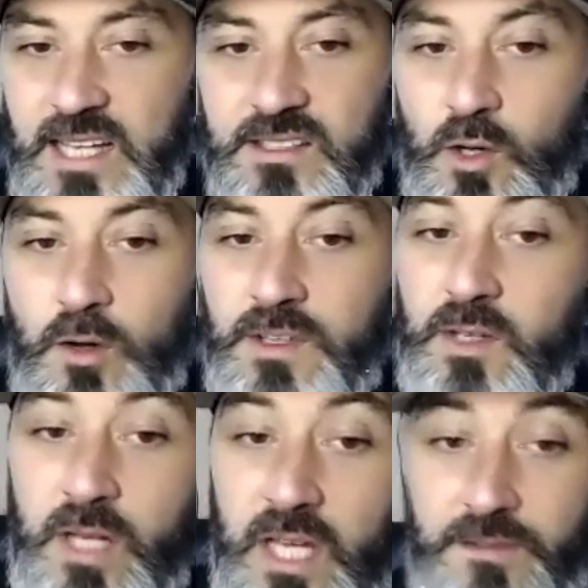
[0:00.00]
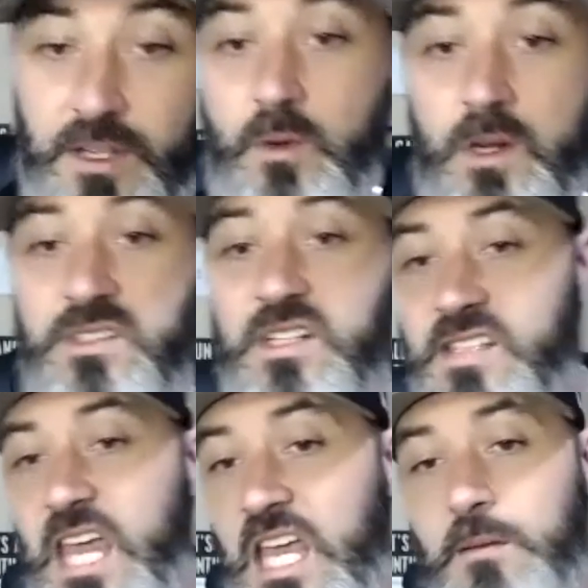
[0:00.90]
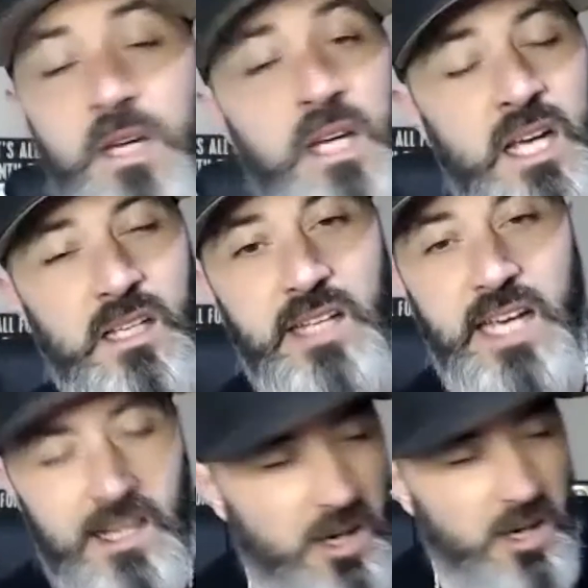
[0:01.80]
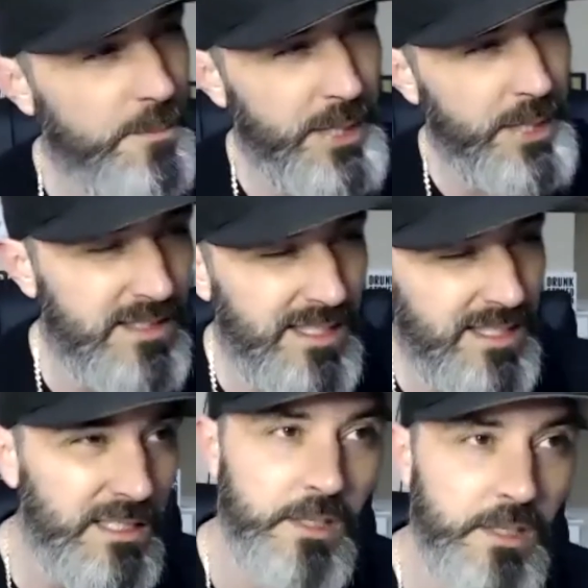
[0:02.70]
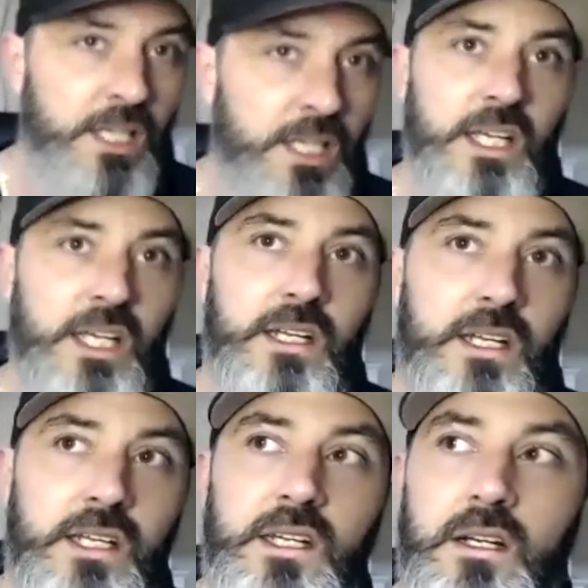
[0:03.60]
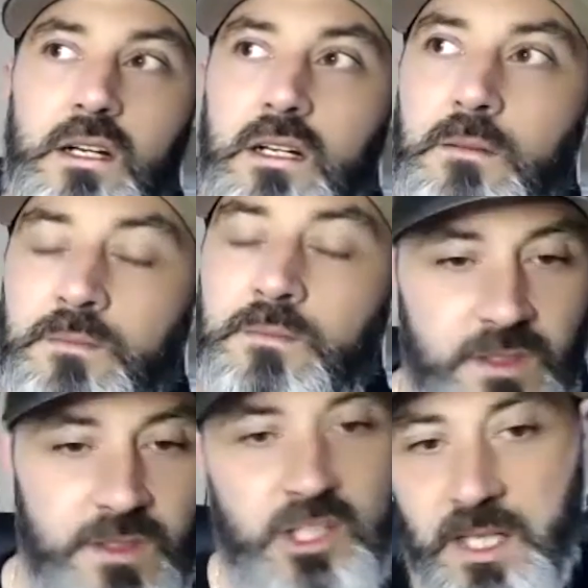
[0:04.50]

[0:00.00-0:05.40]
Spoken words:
So if he runs in this game and they got a complex scheme, and there could be